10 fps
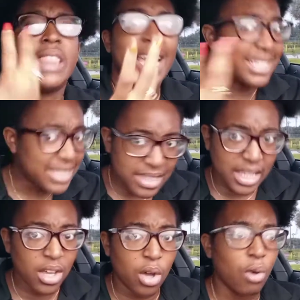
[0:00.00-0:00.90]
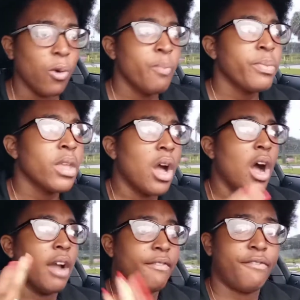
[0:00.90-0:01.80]
they still
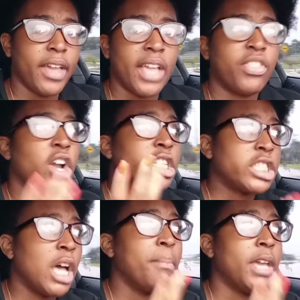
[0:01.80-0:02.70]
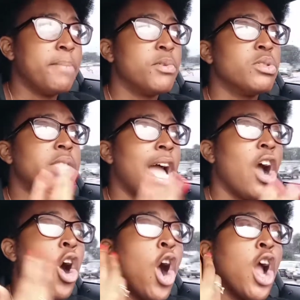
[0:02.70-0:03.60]
are fit. There are some people
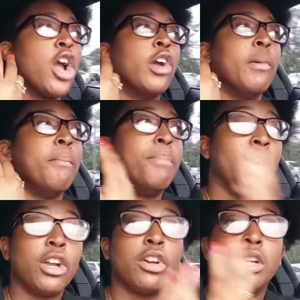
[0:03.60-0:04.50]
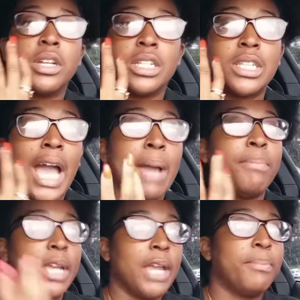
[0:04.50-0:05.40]
that are bigger
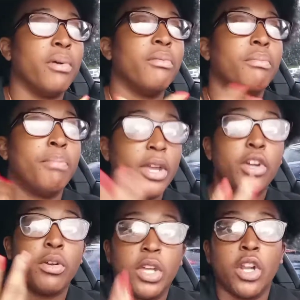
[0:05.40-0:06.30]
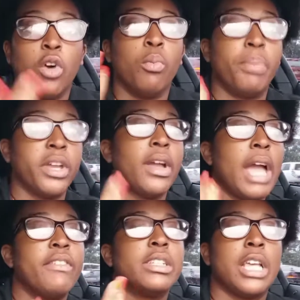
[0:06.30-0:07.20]
type people, bigger, you know, bigger,
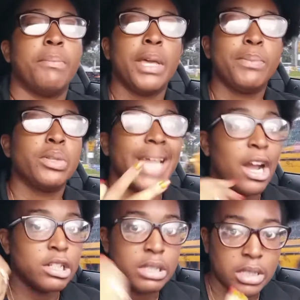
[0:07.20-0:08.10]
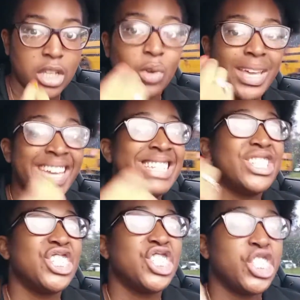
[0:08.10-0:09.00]
heavier set people that are still in
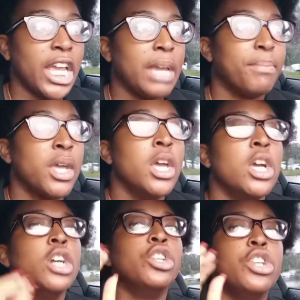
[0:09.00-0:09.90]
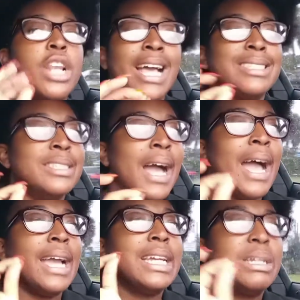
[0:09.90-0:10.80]
shape. Let's
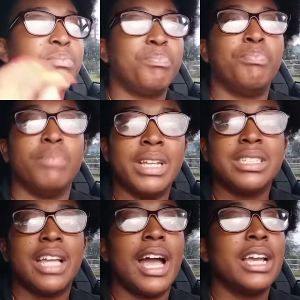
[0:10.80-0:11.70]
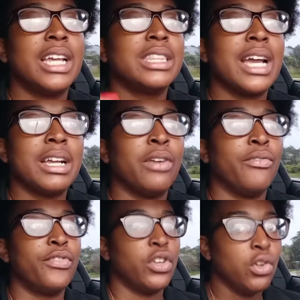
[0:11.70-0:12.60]
not let's not get that
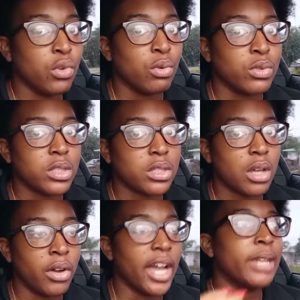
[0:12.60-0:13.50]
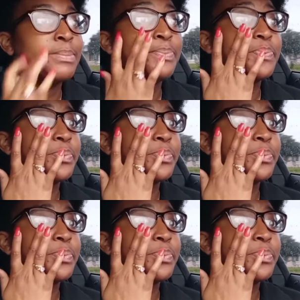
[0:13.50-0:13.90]
confused, okay?